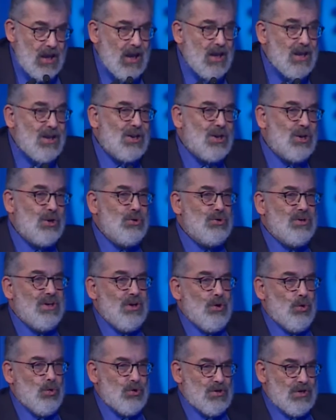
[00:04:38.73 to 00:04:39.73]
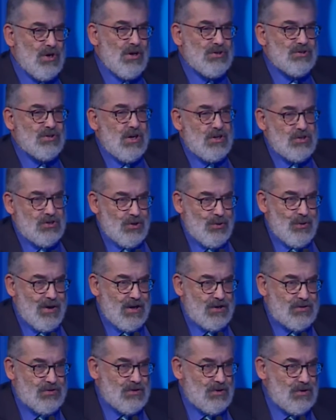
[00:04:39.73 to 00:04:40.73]
including organisational
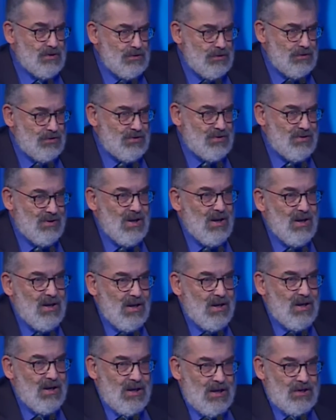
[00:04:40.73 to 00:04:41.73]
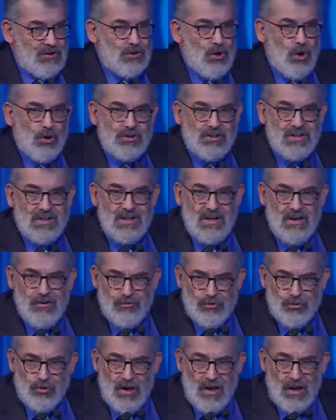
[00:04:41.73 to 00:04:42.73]
excellence, is not
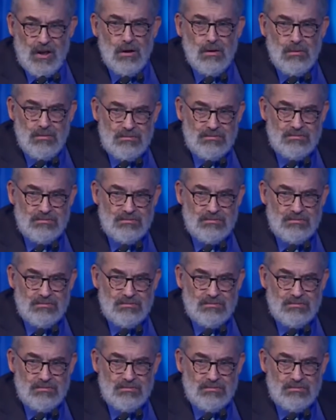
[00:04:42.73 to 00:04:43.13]
delivering